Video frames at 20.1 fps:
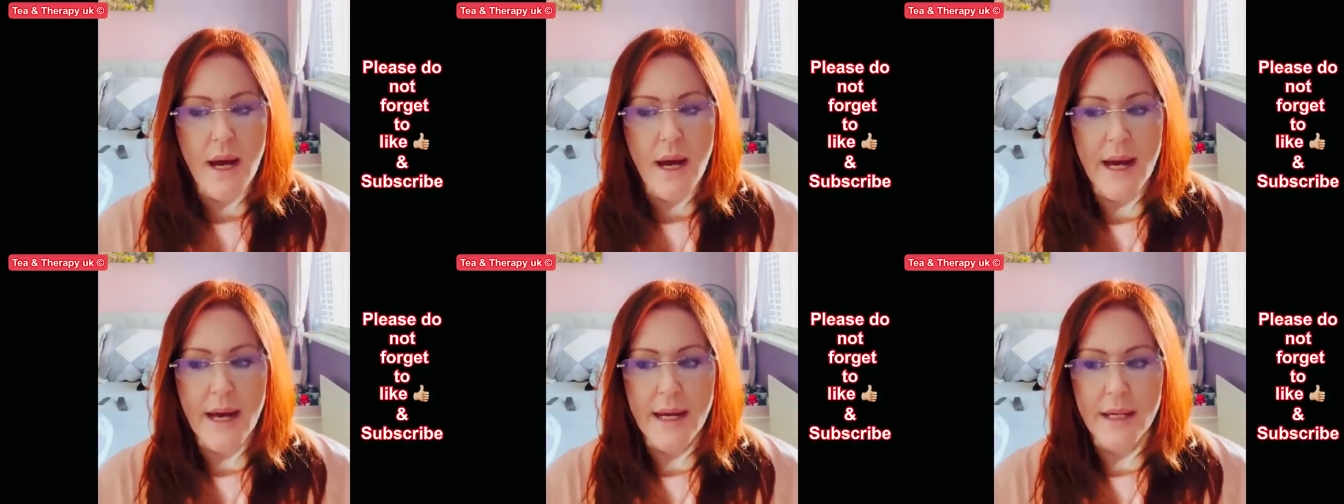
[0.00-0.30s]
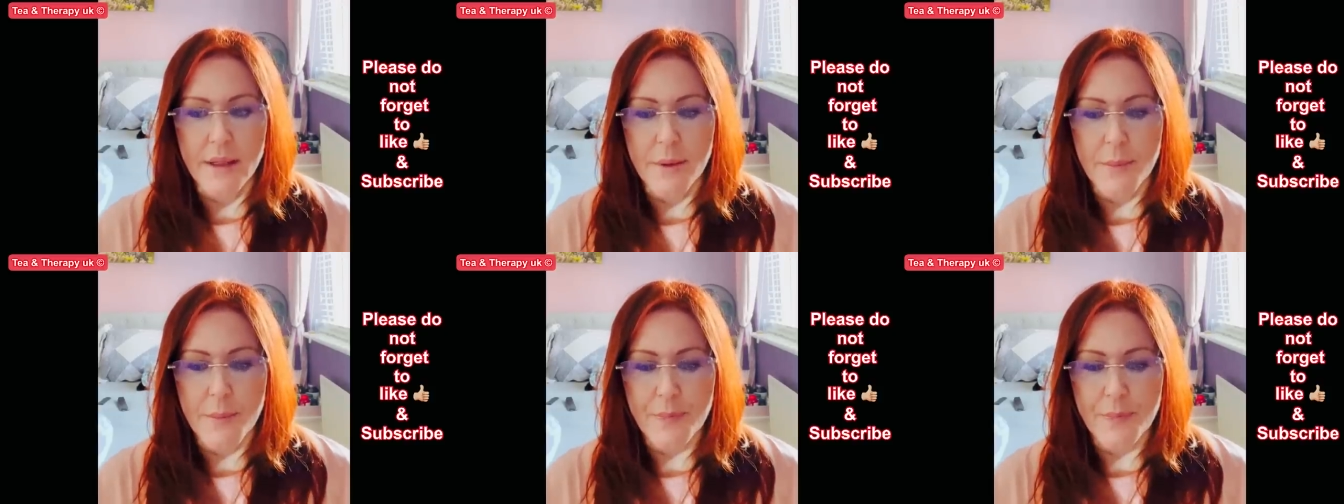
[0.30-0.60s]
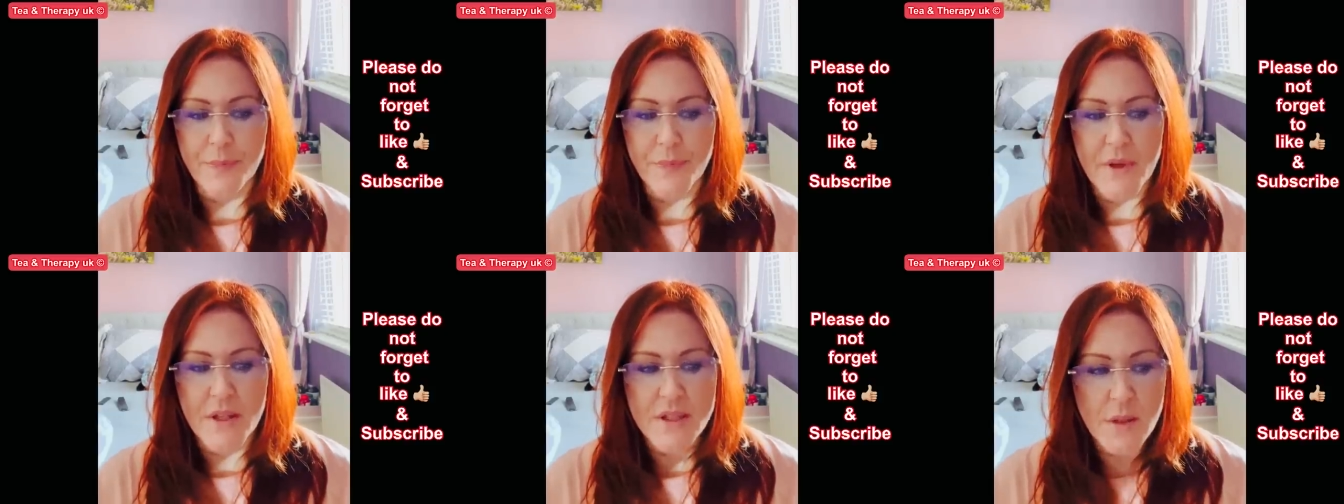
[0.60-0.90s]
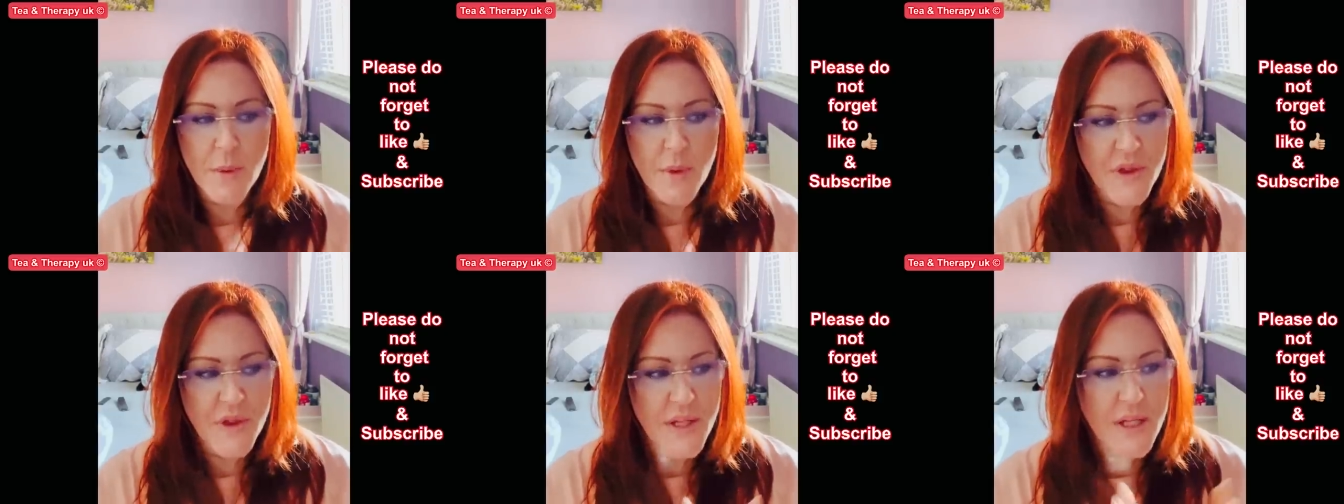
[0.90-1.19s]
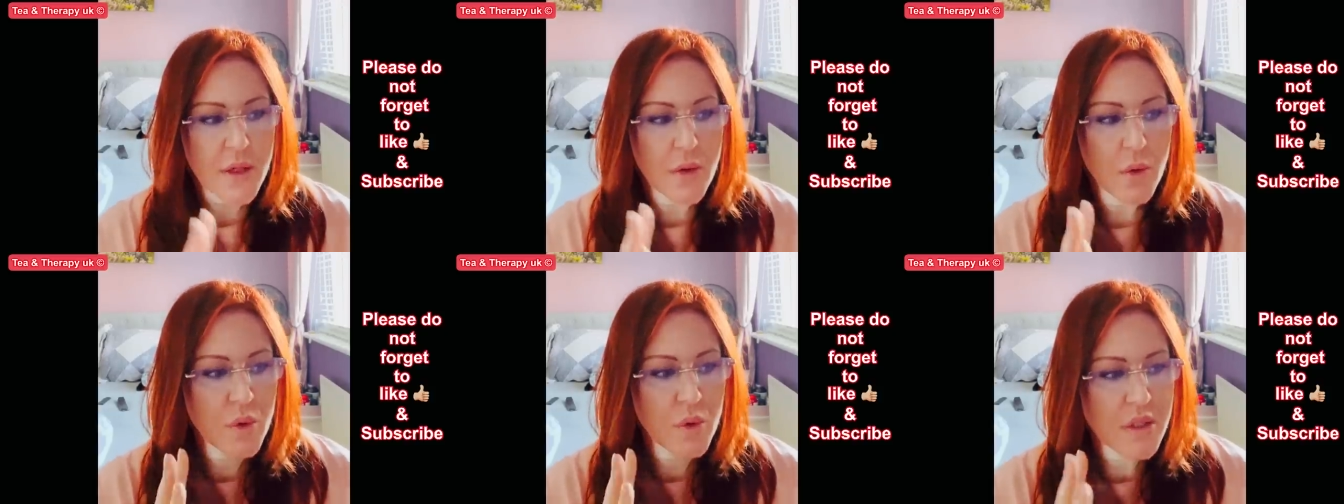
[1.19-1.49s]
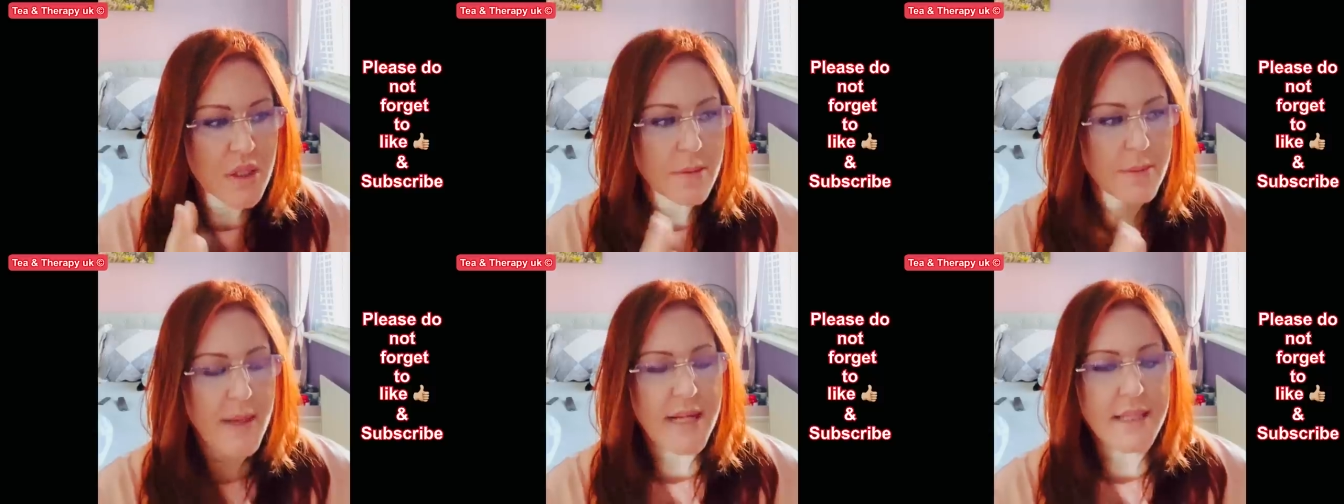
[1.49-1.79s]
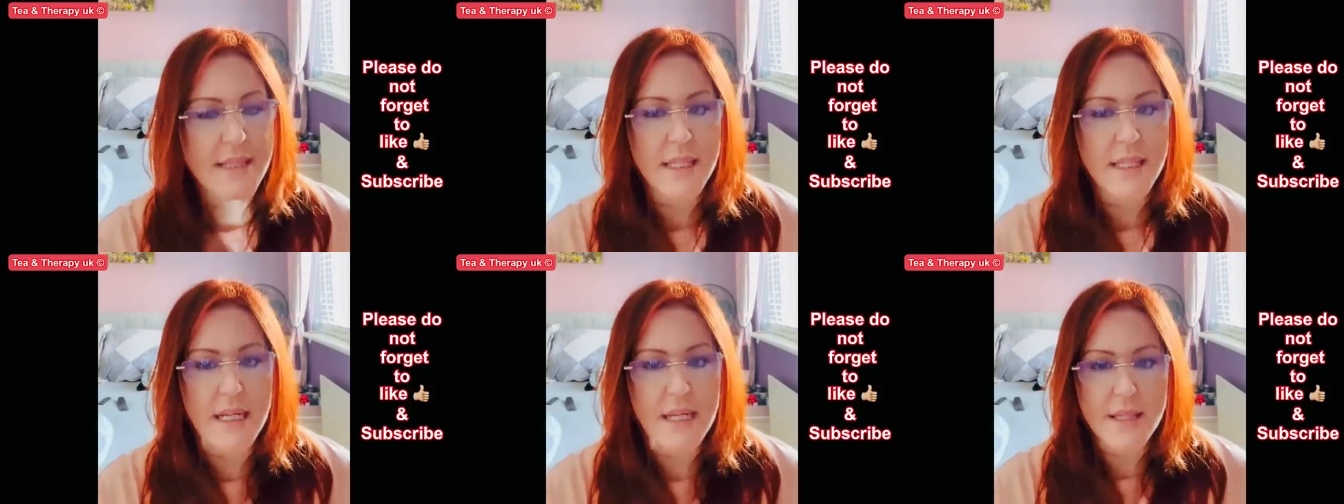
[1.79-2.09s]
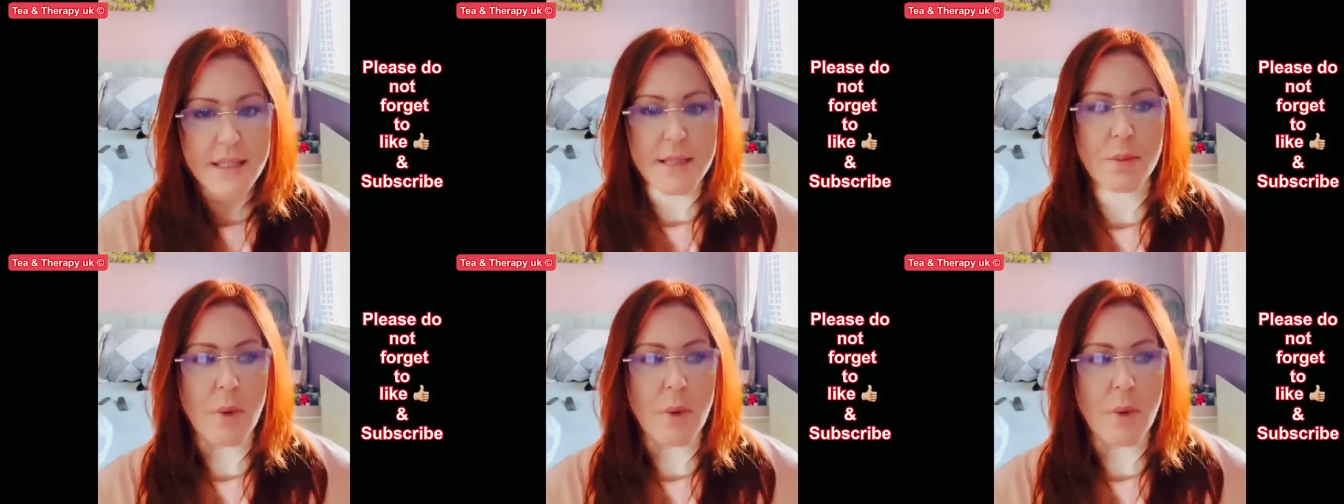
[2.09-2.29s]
And so I think automatically this